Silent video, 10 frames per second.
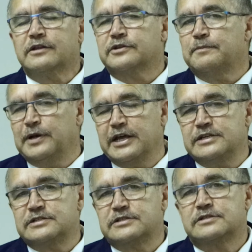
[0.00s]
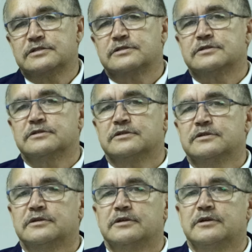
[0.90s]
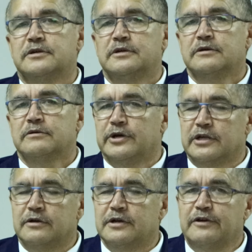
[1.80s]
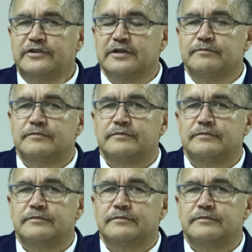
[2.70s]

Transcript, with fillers: to the place where you left Him.